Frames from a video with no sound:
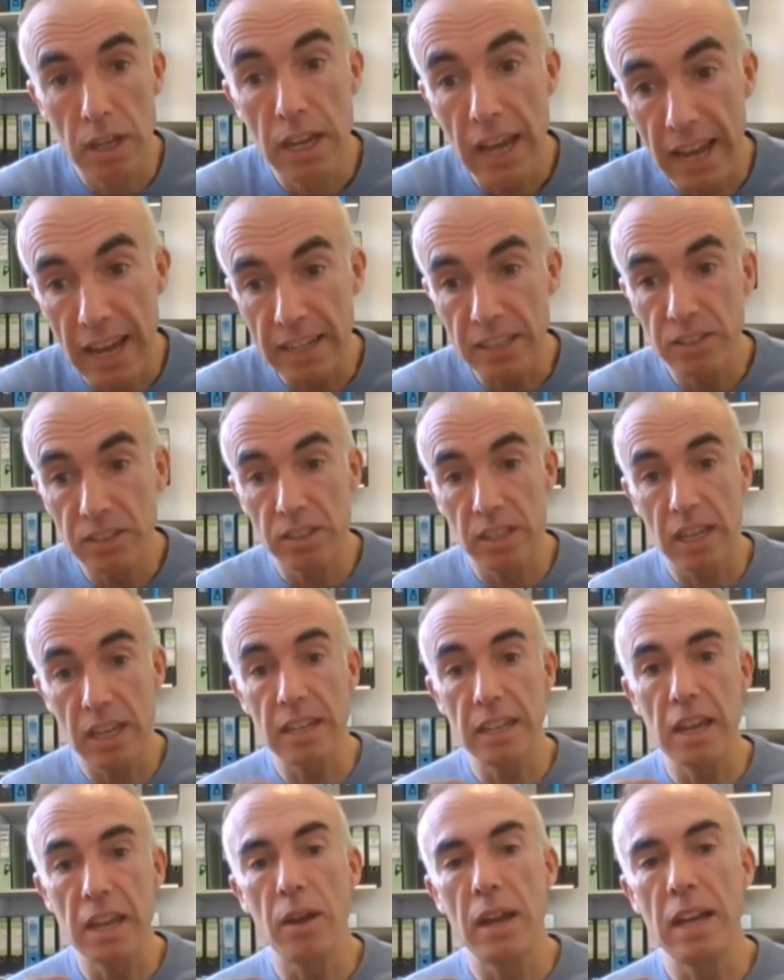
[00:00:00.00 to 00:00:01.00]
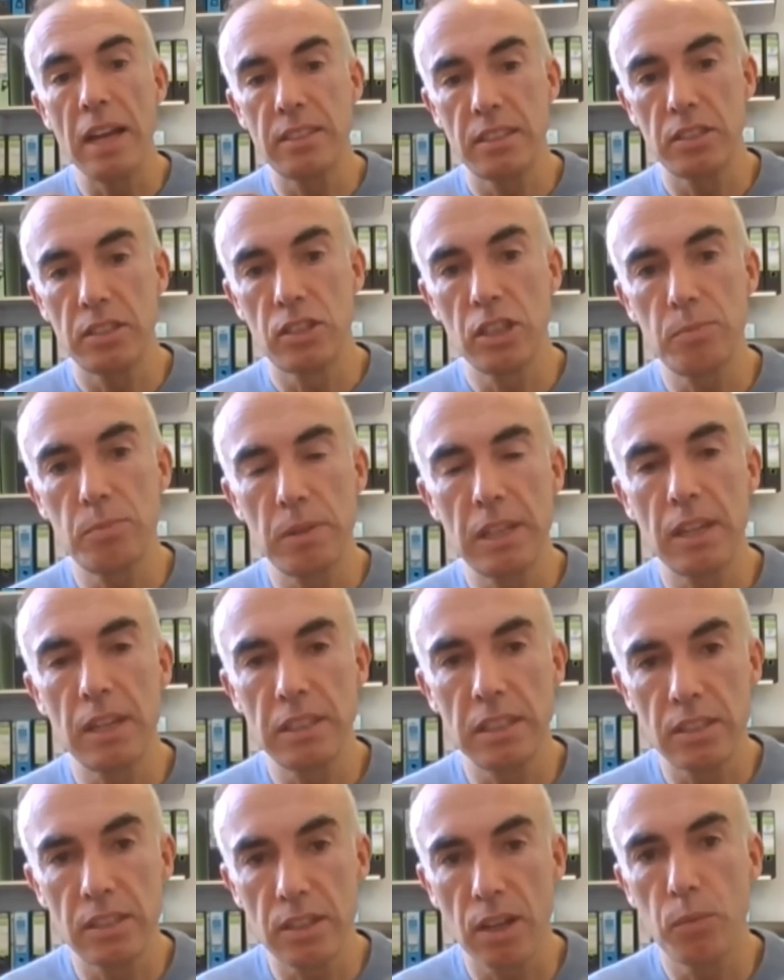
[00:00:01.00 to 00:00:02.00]
And it's just because
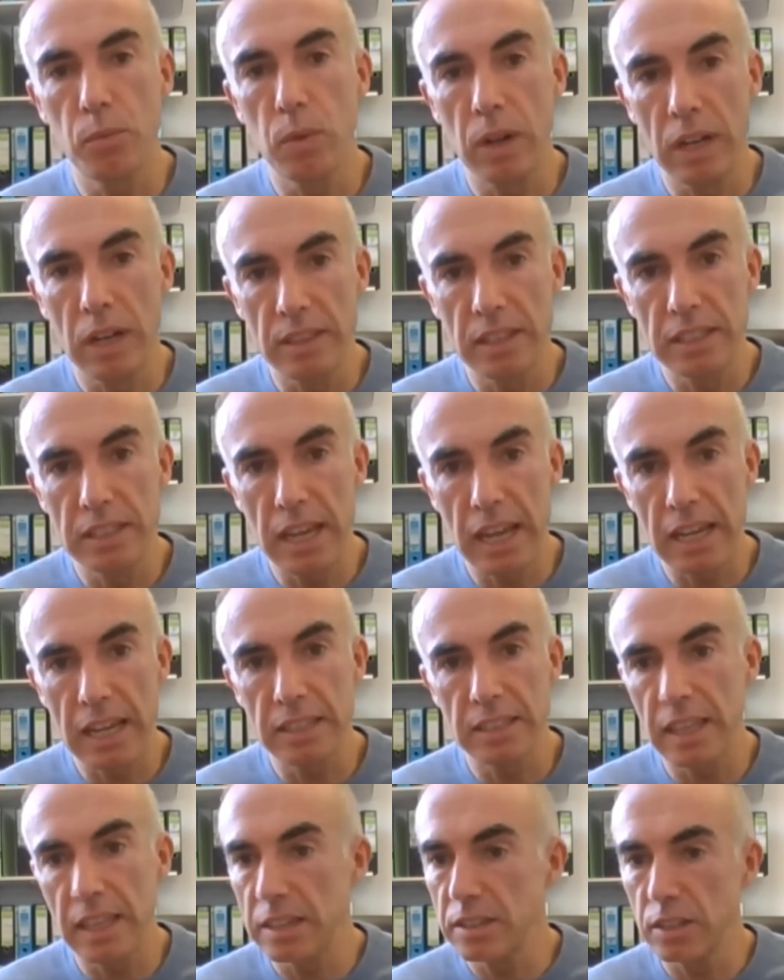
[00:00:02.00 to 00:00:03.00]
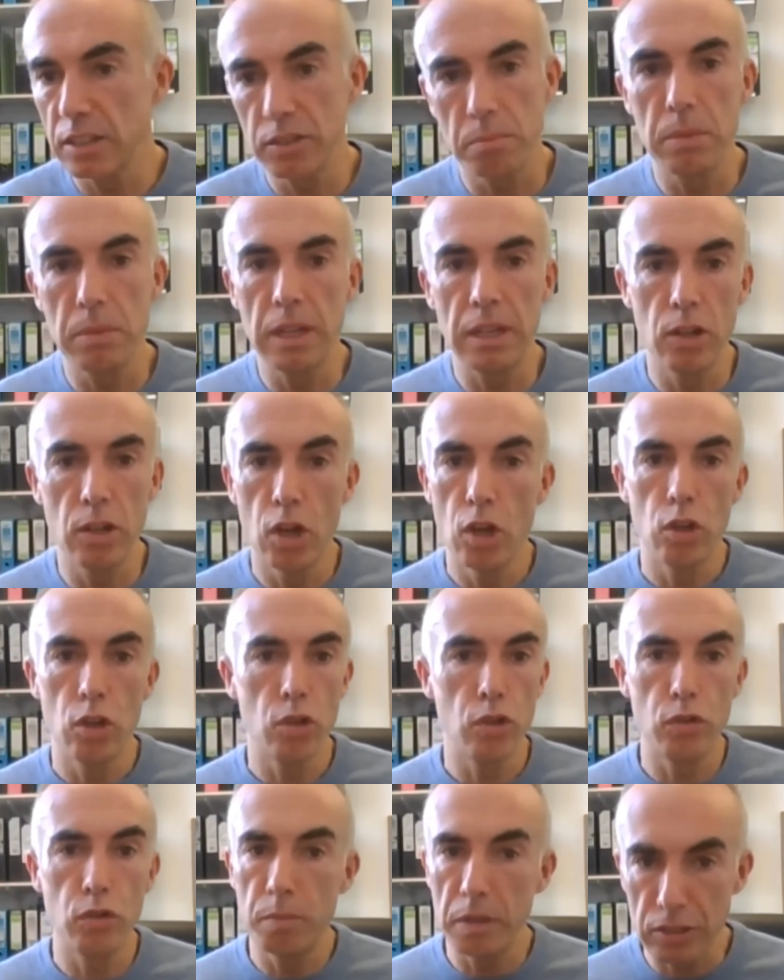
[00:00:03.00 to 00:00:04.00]
it's done well in the test, that doesn't mean
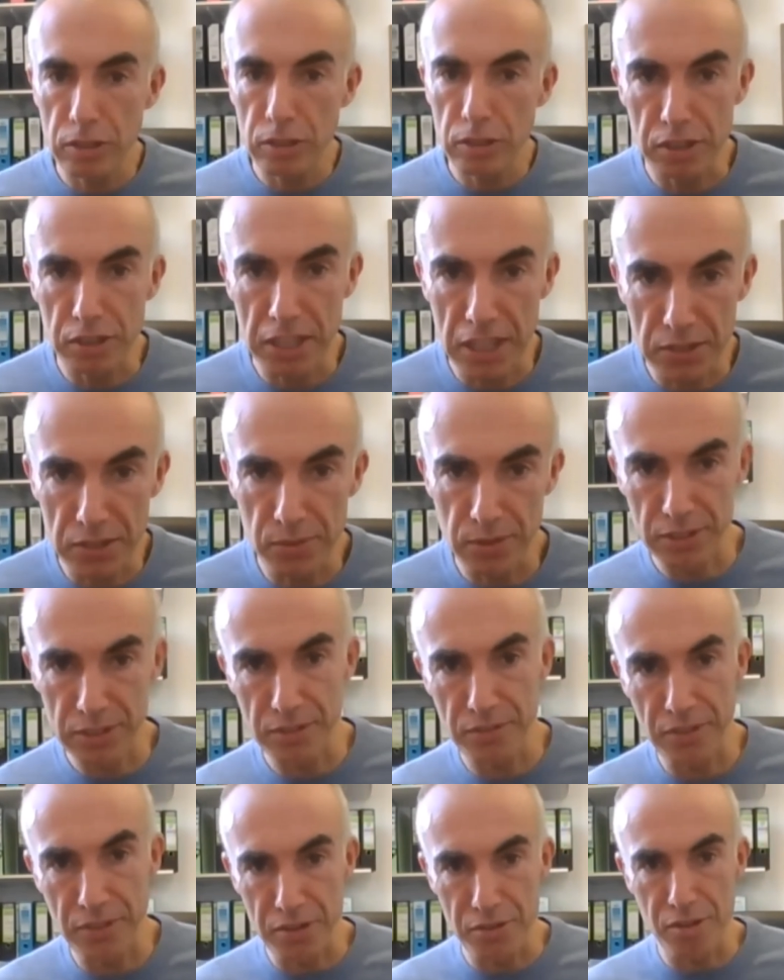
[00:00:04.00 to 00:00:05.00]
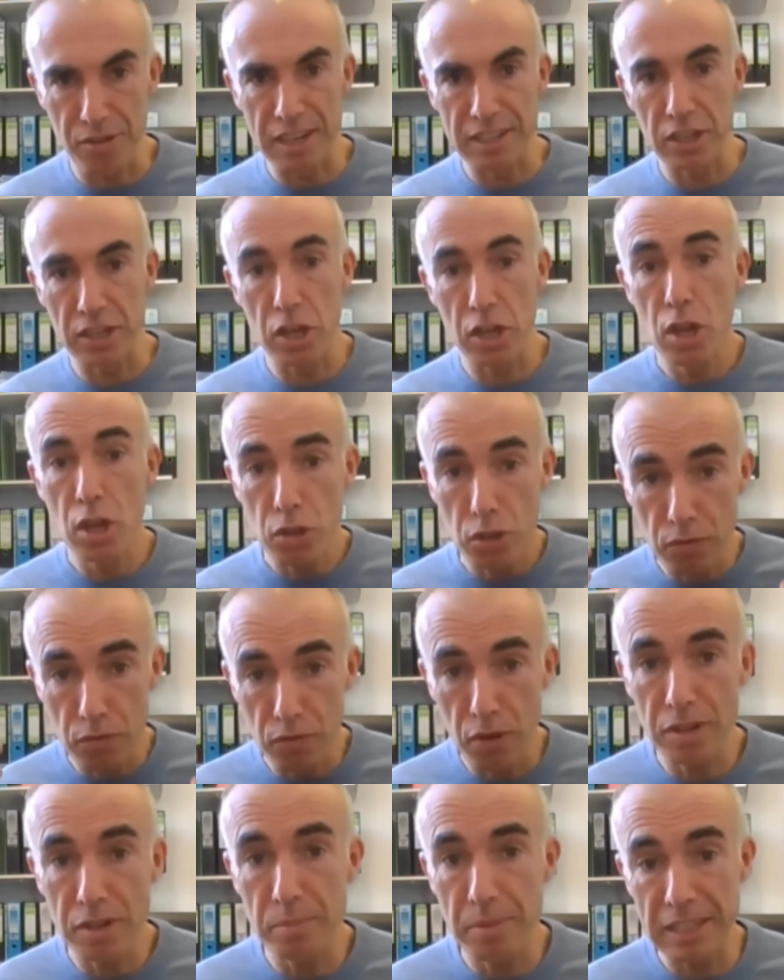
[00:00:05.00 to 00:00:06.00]
you've been successful as a fundraiser. You've
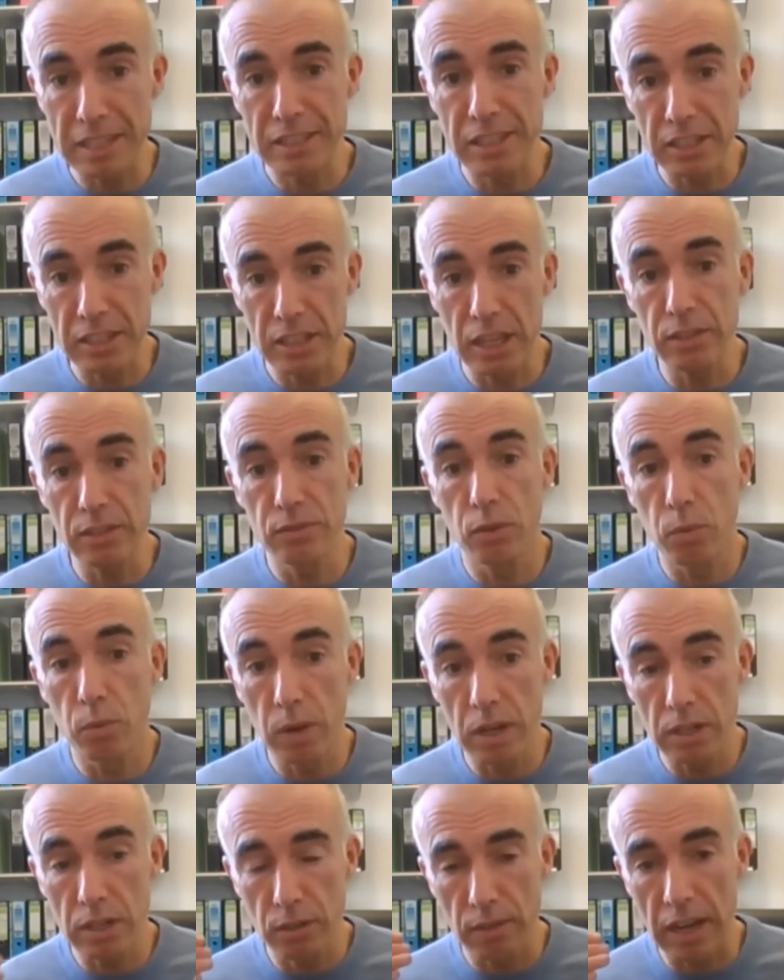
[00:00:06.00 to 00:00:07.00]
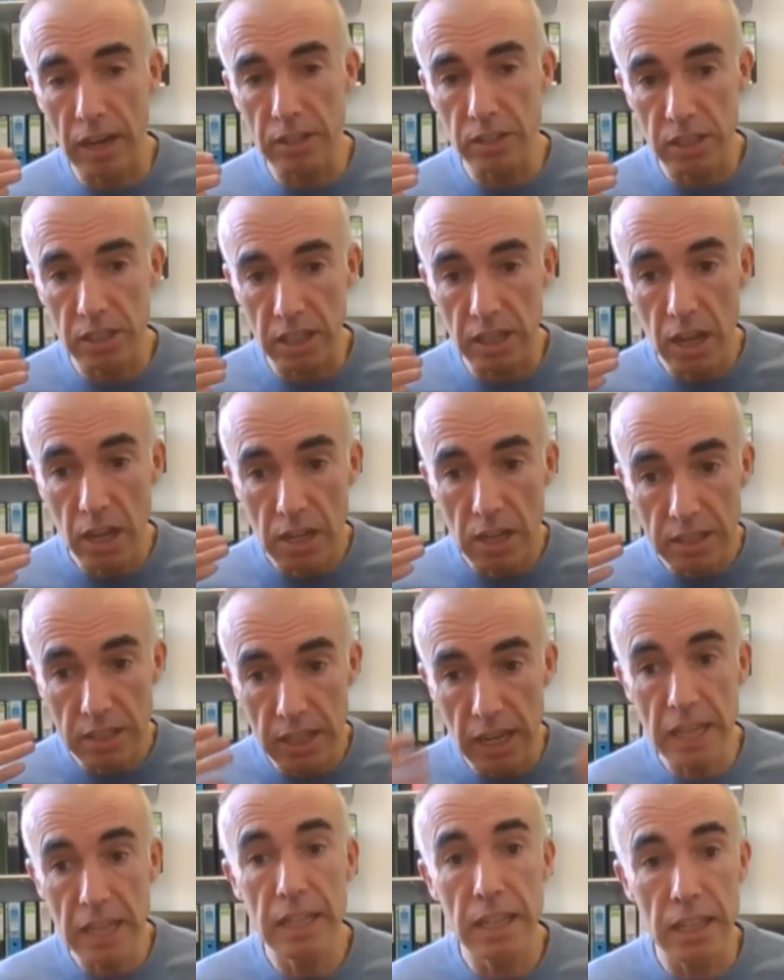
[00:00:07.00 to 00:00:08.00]
only been successful when you've actually
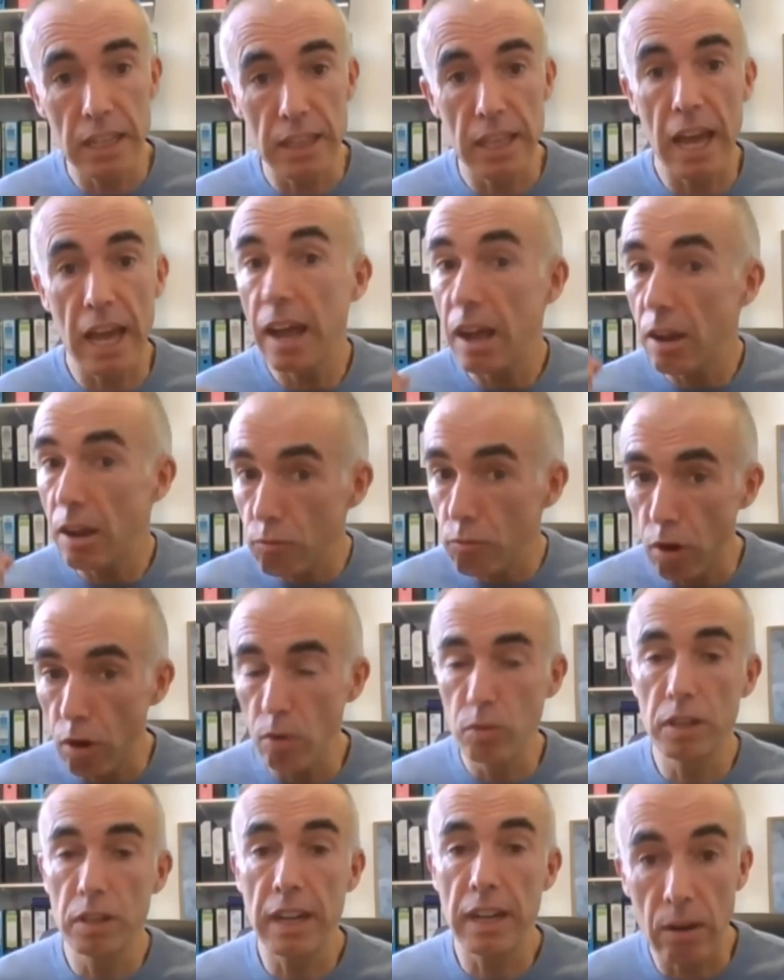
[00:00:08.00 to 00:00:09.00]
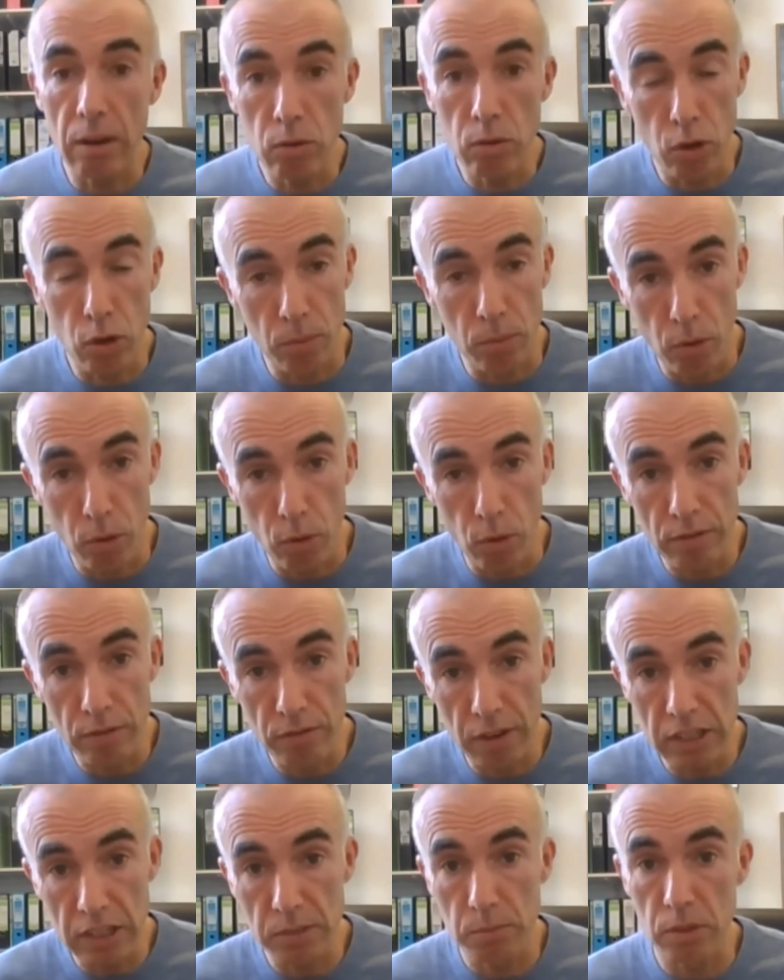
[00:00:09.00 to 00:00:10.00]
taken that, rolled it out, got more
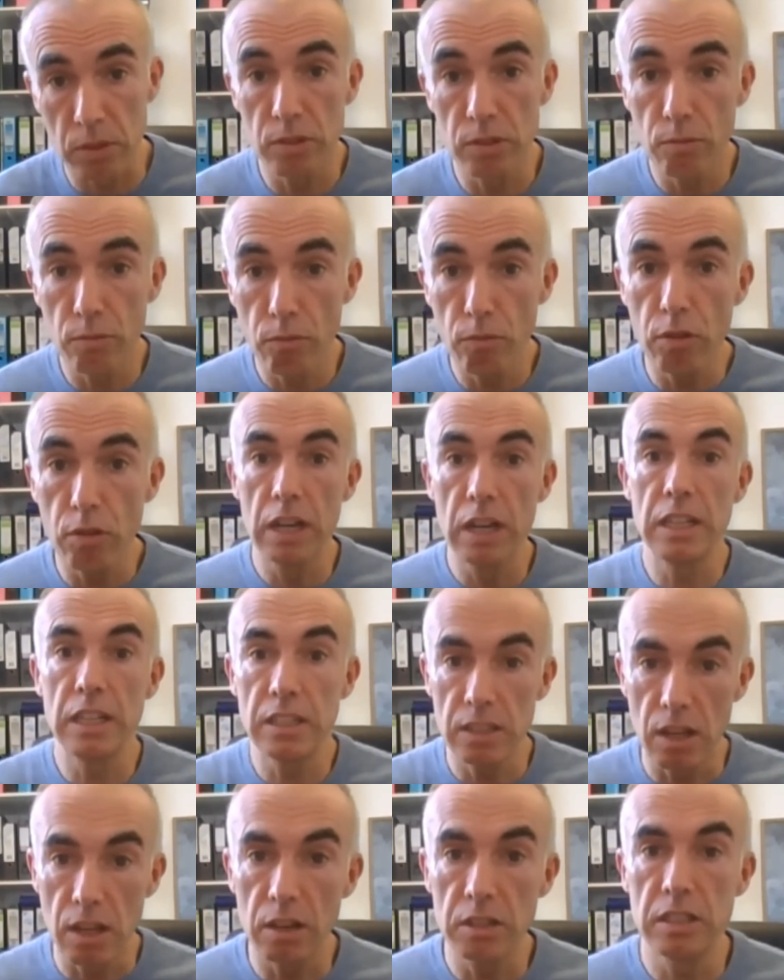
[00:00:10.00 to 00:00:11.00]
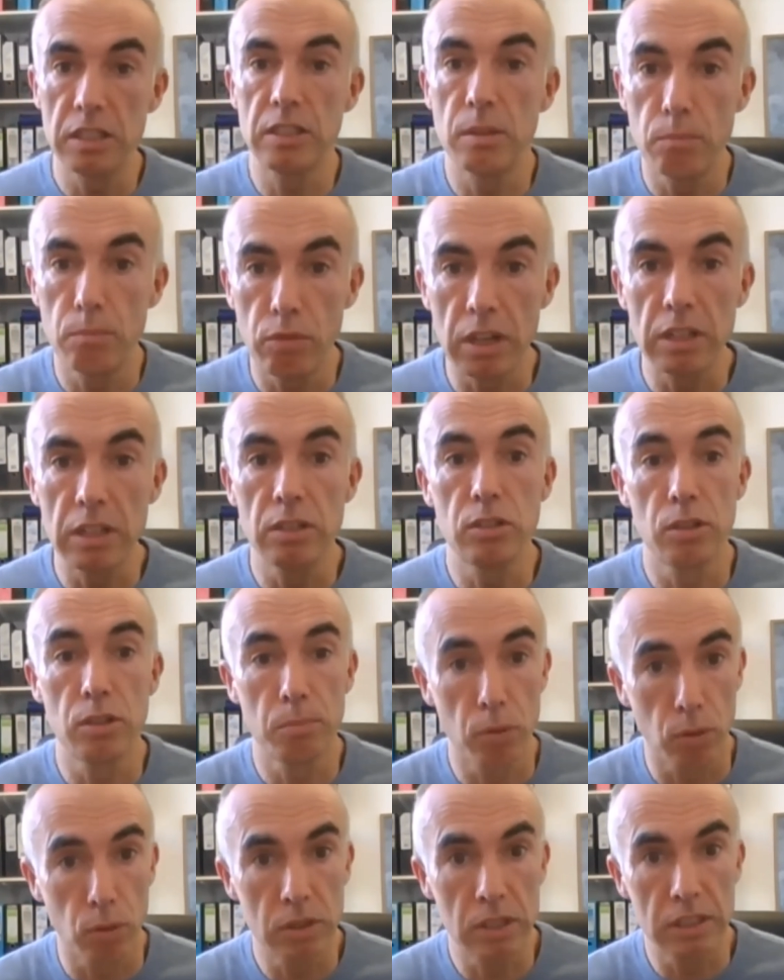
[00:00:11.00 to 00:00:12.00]
investment, and really started to bring
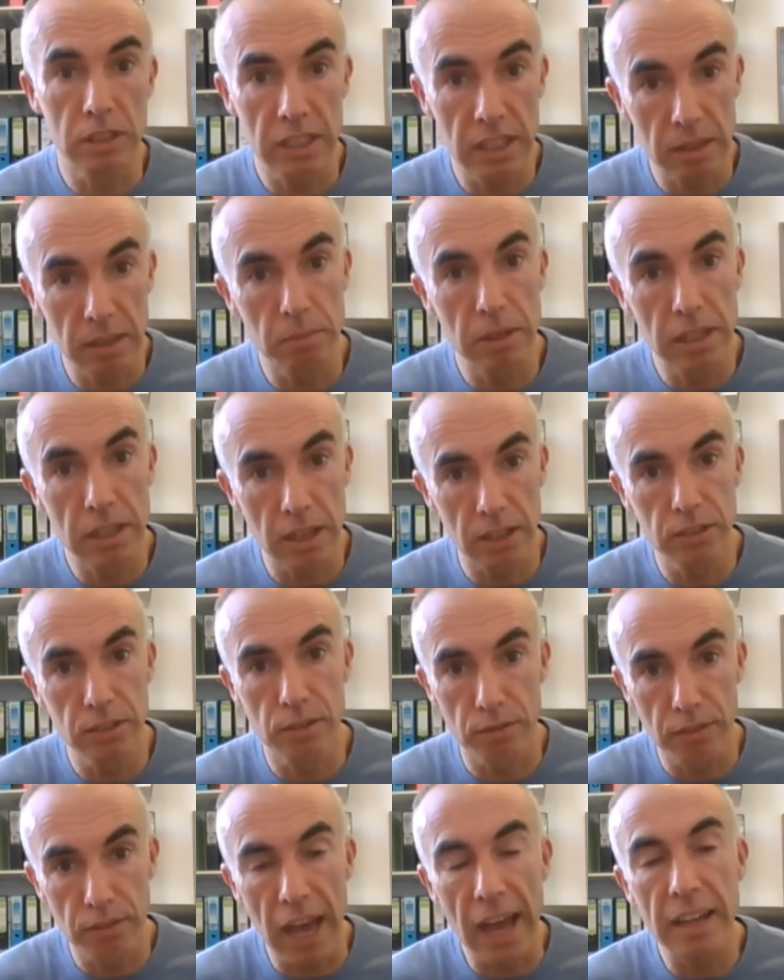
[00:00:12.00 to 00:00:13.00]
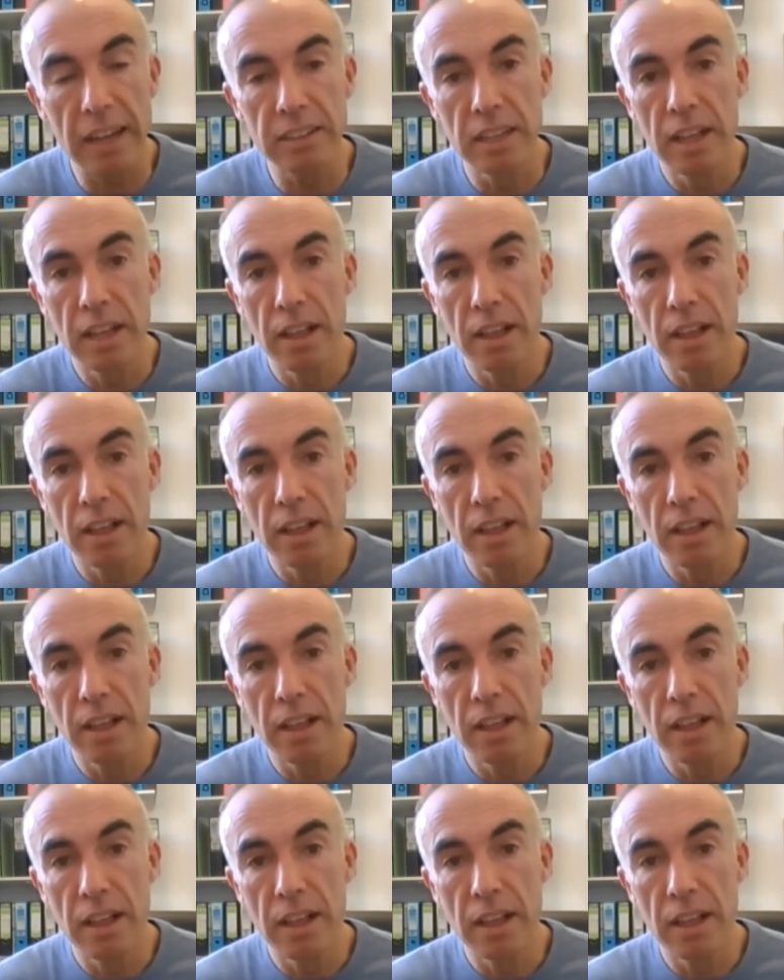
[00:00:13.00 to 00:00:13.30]
supporters in because of that.